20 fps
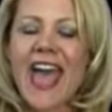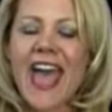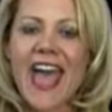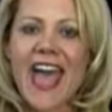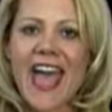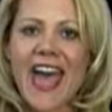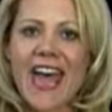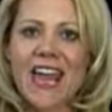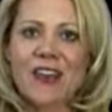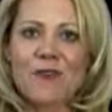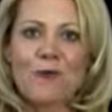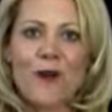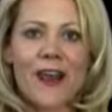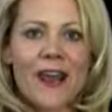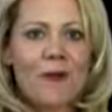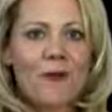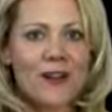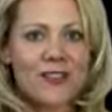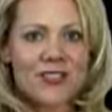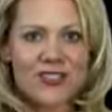And what
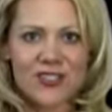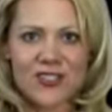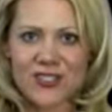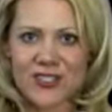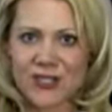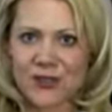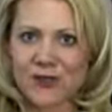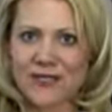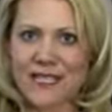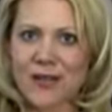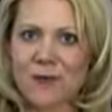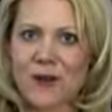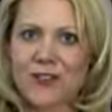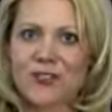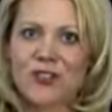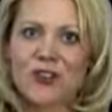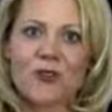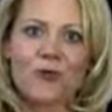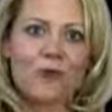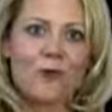I want you to do is I
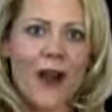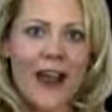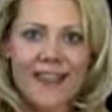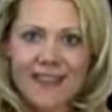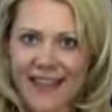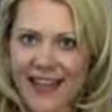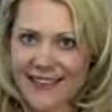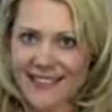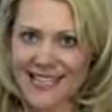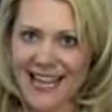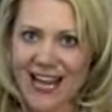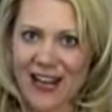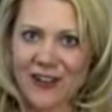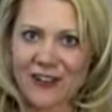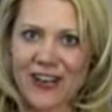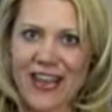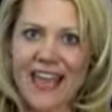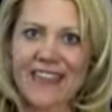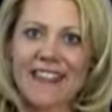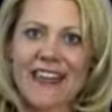want you to write that
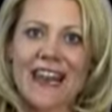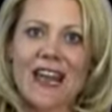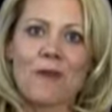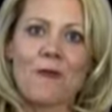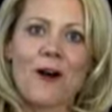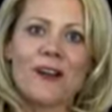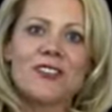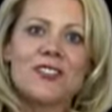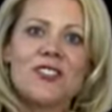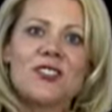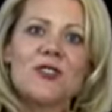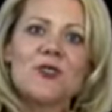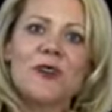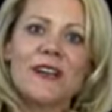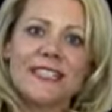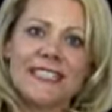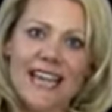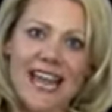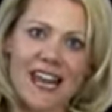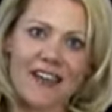down, and then I want you to
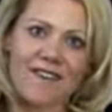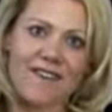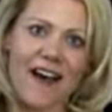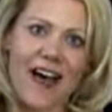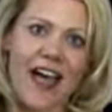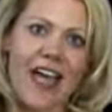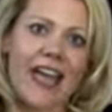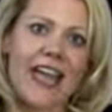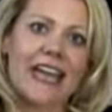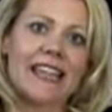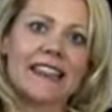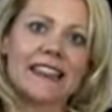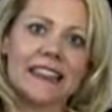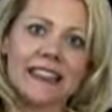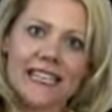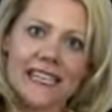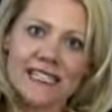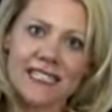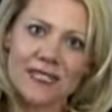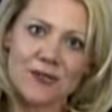identify at
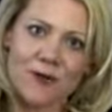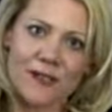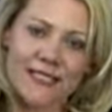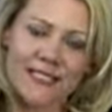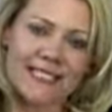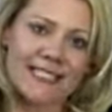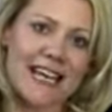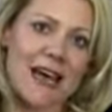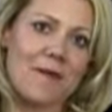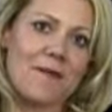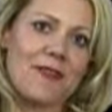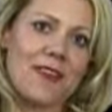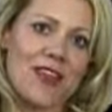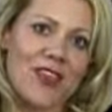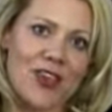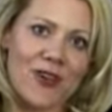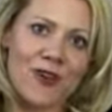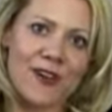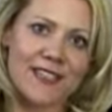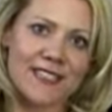least one step that
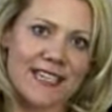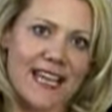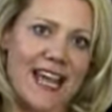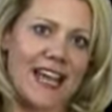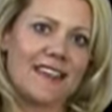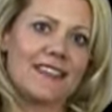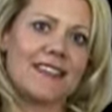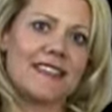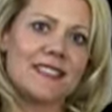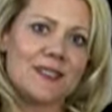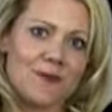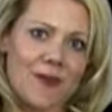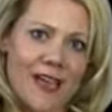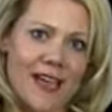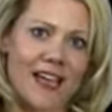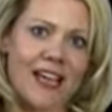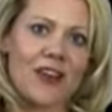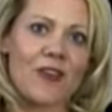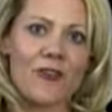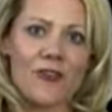you can take this
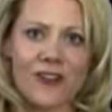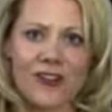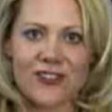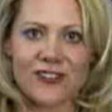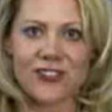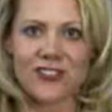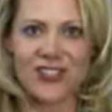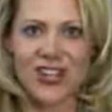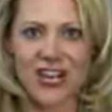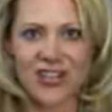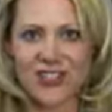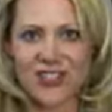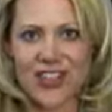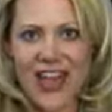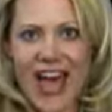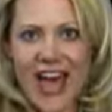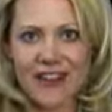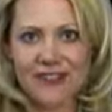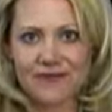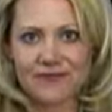week in order to change
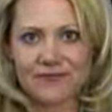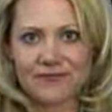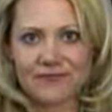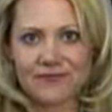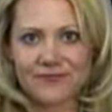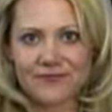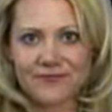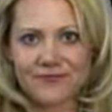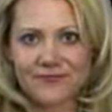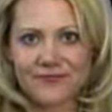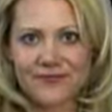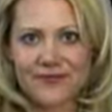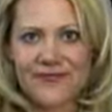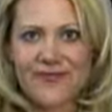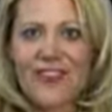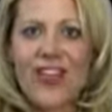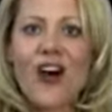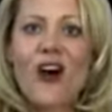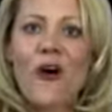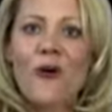that.
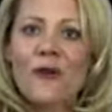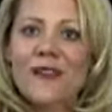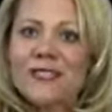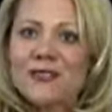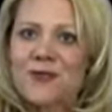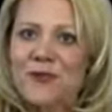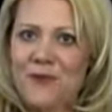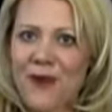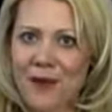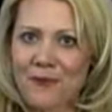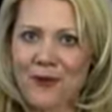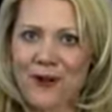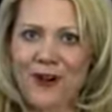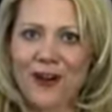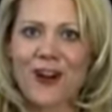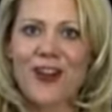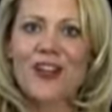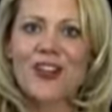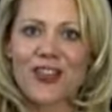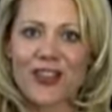Always
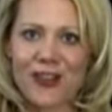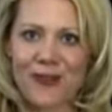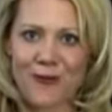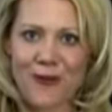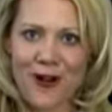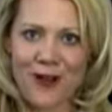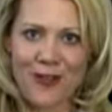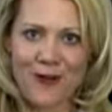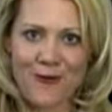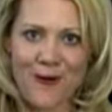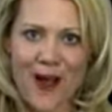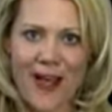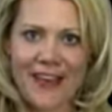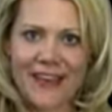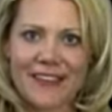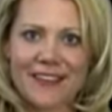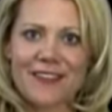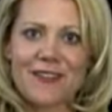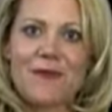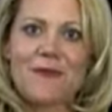remember, you are the
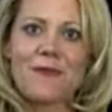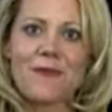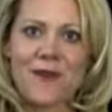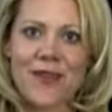one.